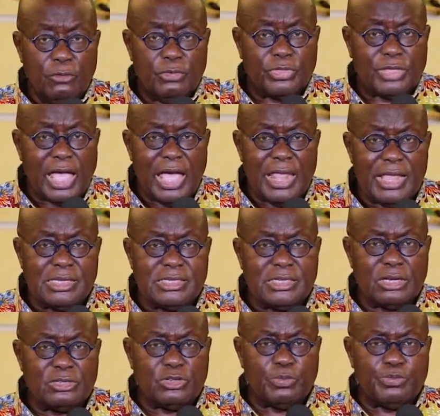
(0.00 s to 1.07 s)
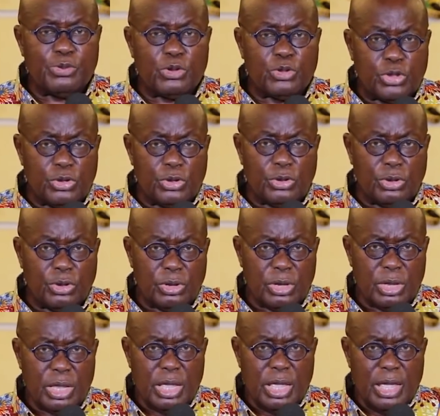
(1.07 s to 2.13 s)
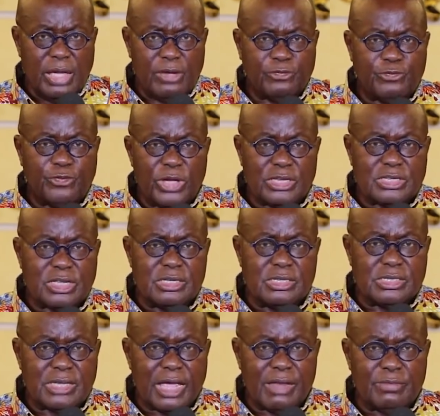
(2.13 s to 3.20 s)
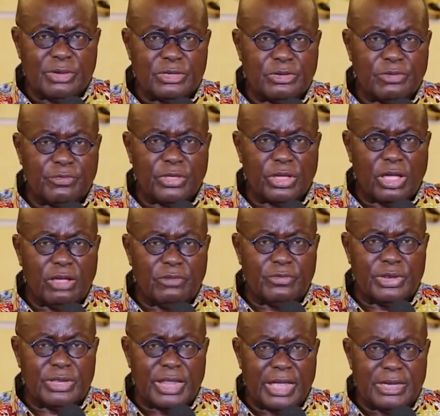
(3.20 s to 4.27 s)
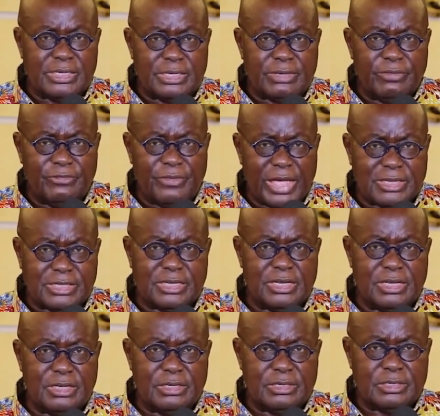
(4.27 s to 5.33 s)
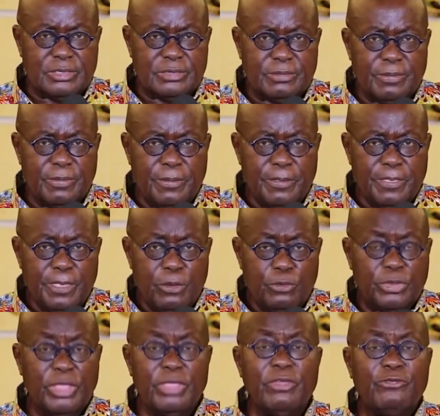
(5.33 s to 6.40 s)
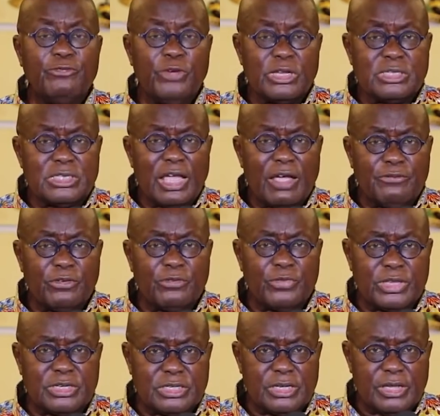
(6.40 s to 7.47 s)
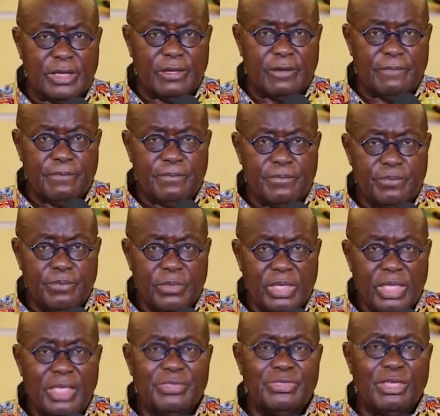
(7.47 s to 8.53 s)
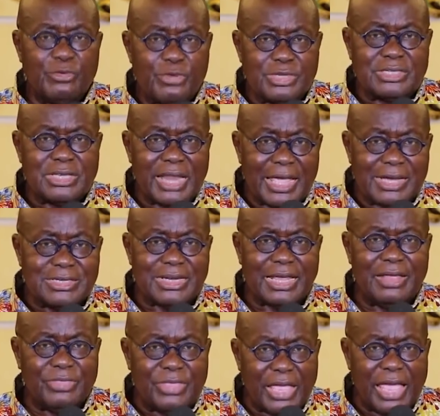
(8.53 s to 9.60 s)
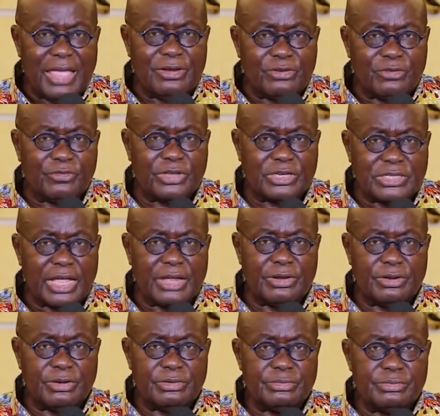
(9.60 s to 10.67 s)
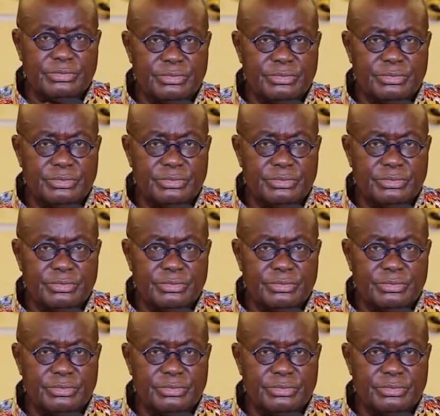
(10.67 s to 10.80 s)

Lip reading: With Ghana set to procure her first consignment of the COVID-19 vaccines within the first half of this year, there is light at the end of the tunnel.